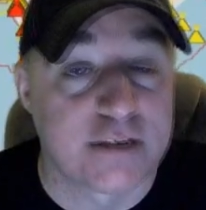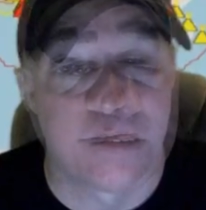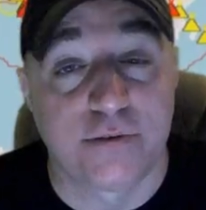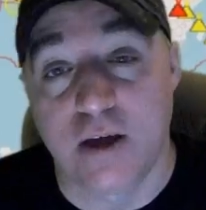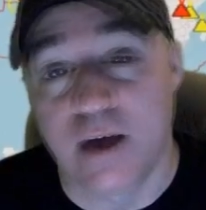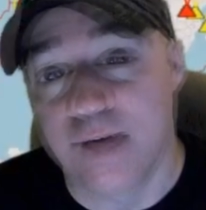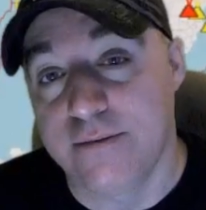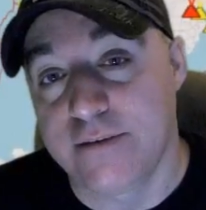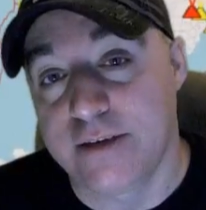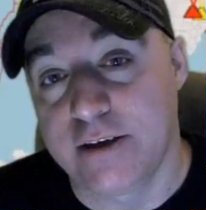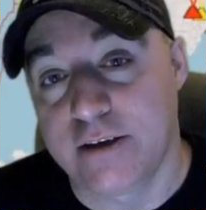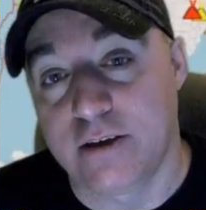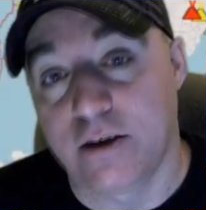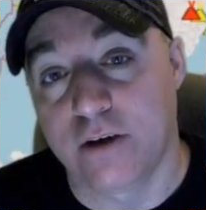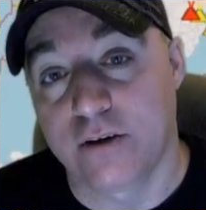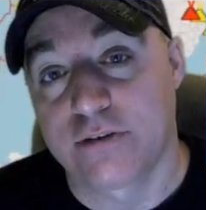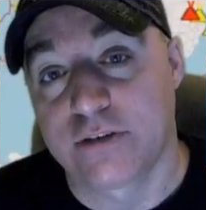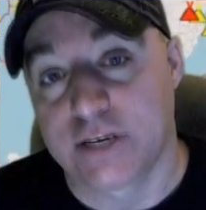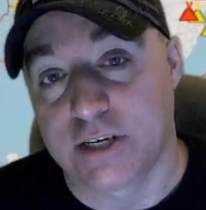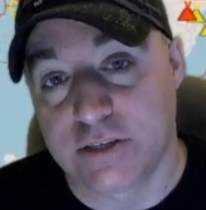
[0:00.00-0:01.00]
If you have any
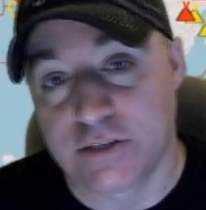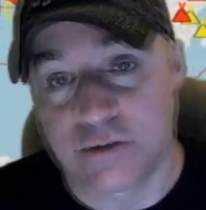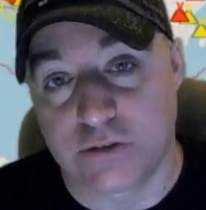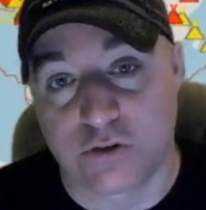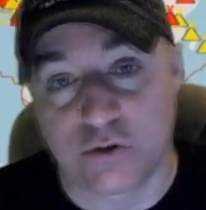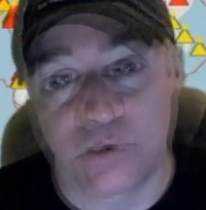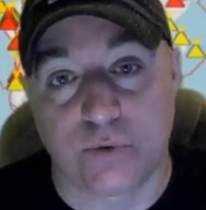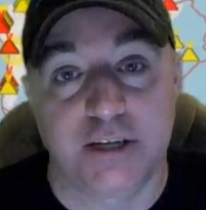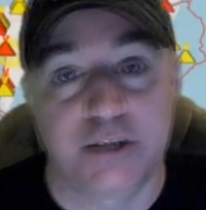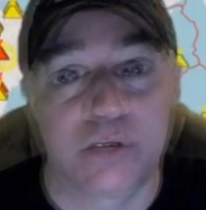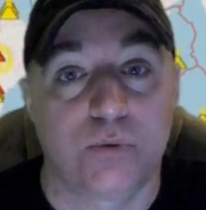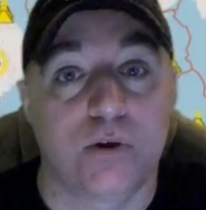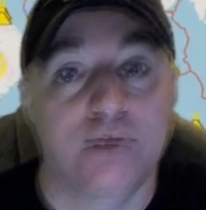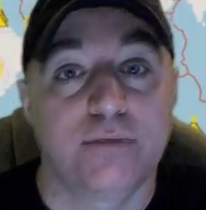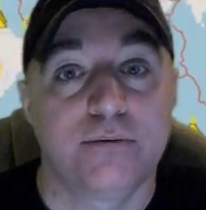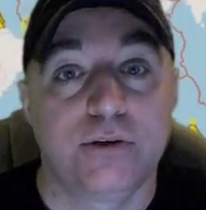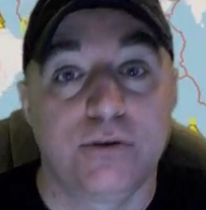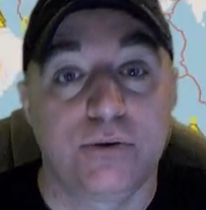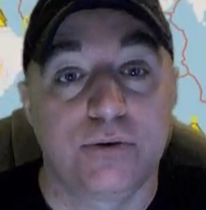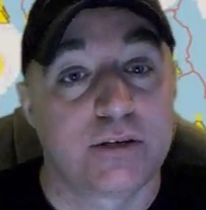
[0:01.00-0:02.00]
Earth Changes or 2012
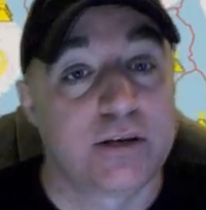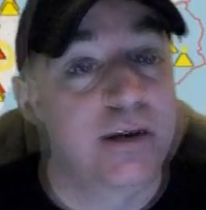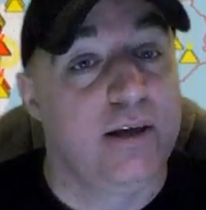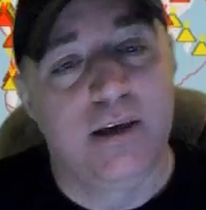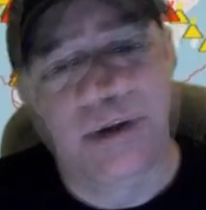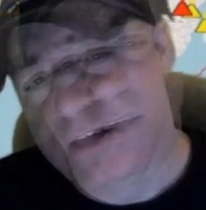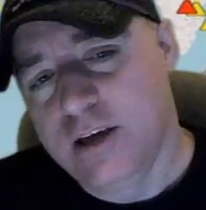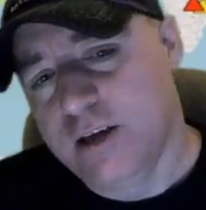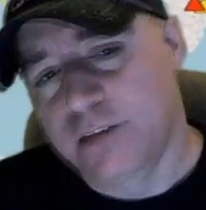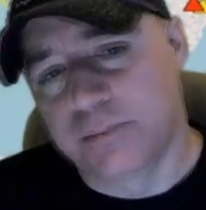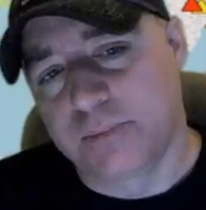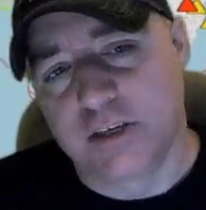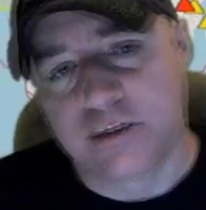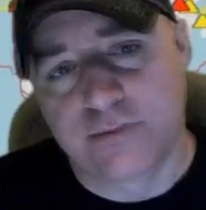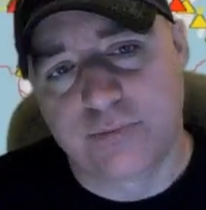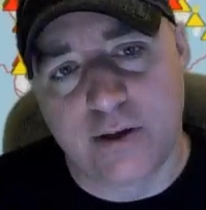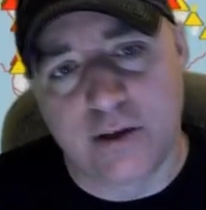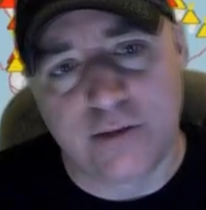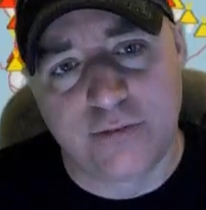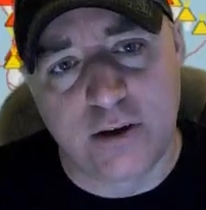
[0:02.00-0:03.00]
news, please
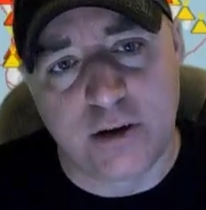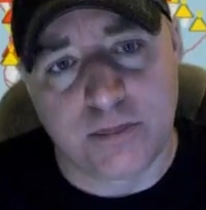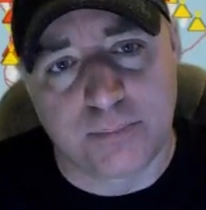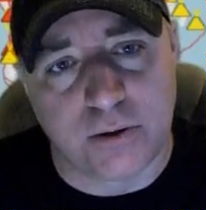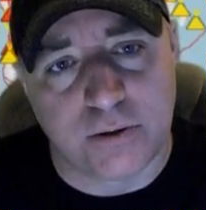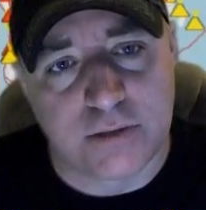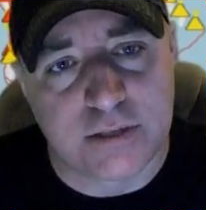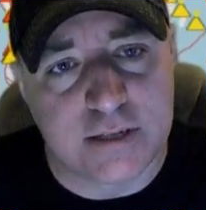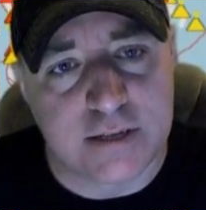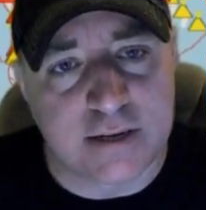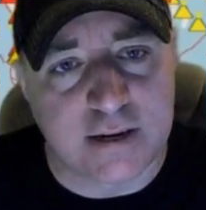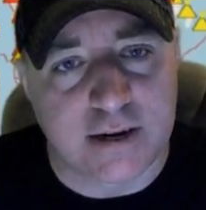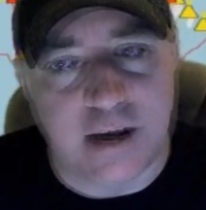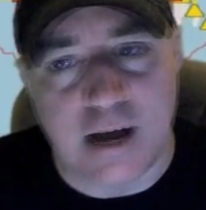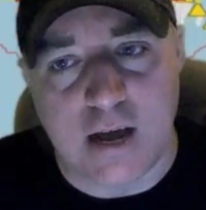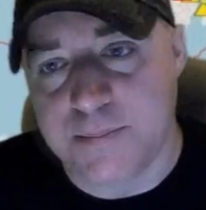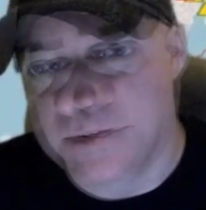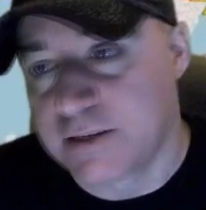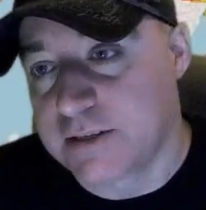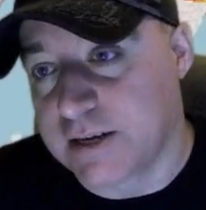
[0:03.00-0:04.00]
feel free to post it in the
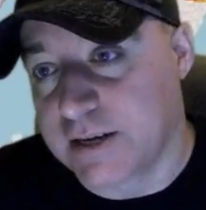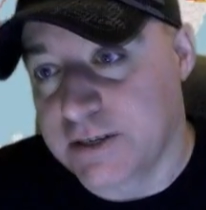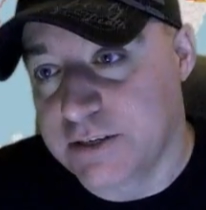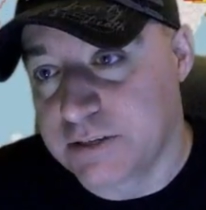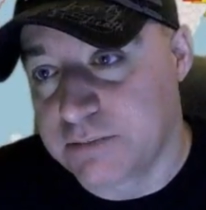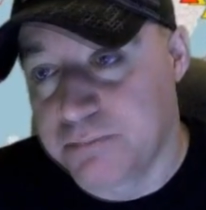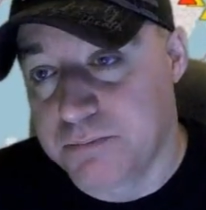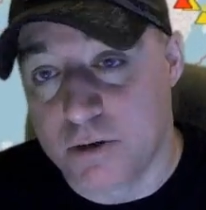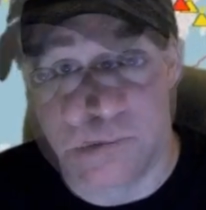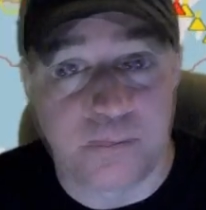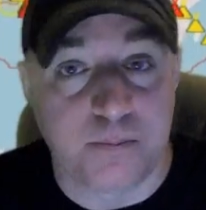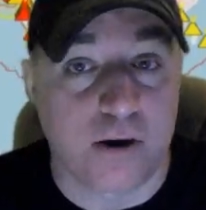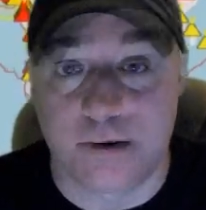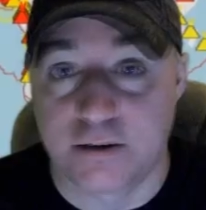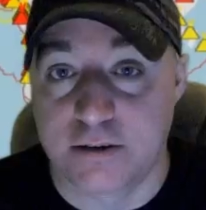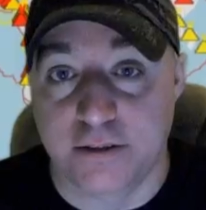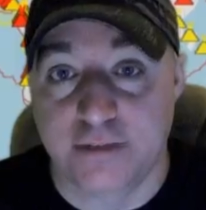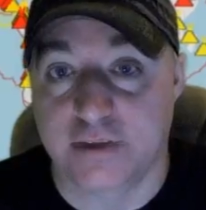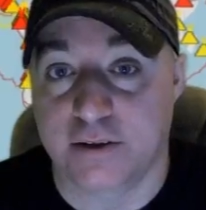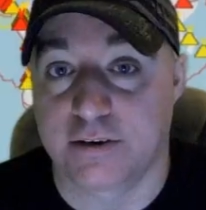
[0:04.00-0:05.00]
comments. I just bookmarked
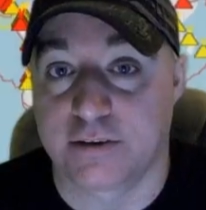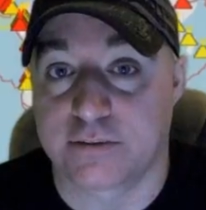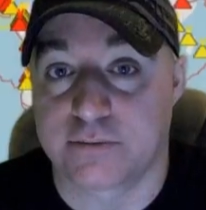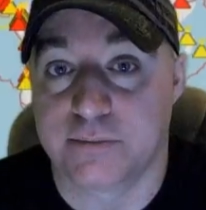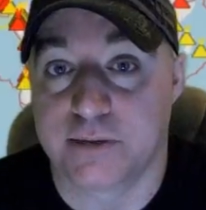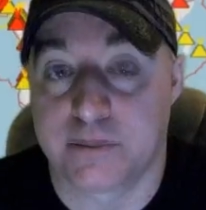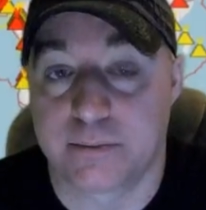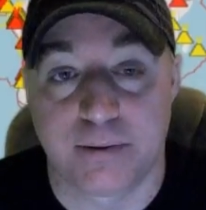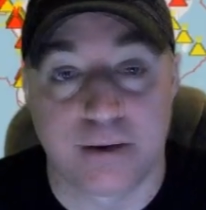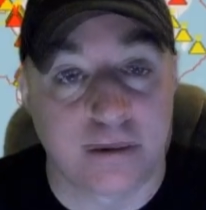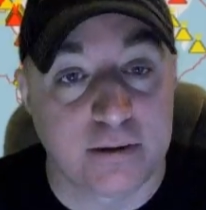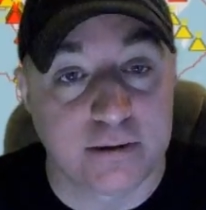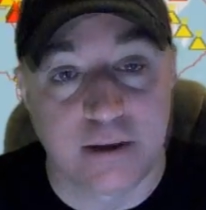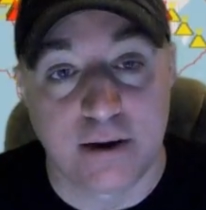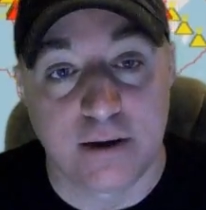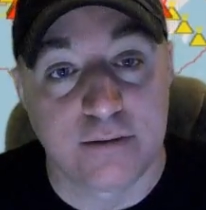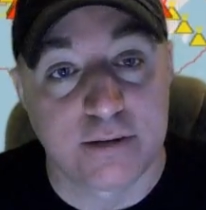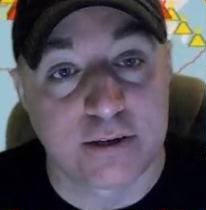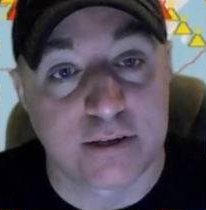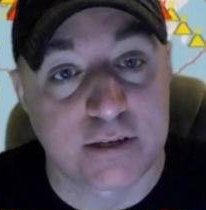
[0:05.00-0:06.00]
nothing this week. Apparently
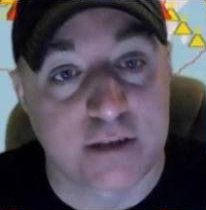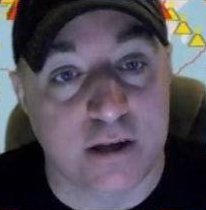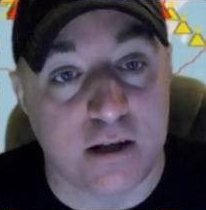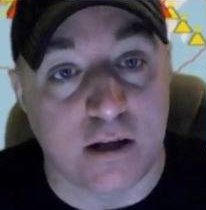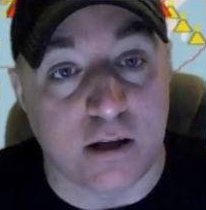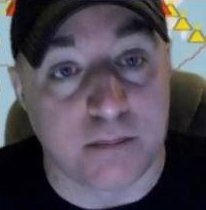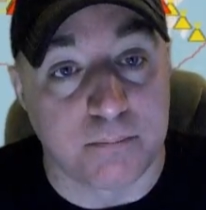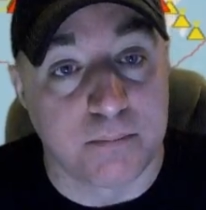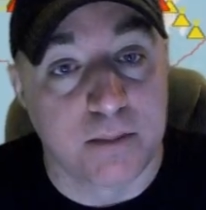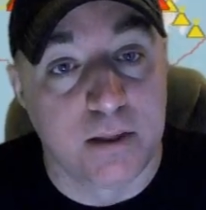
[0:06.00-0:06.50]
everything's calm.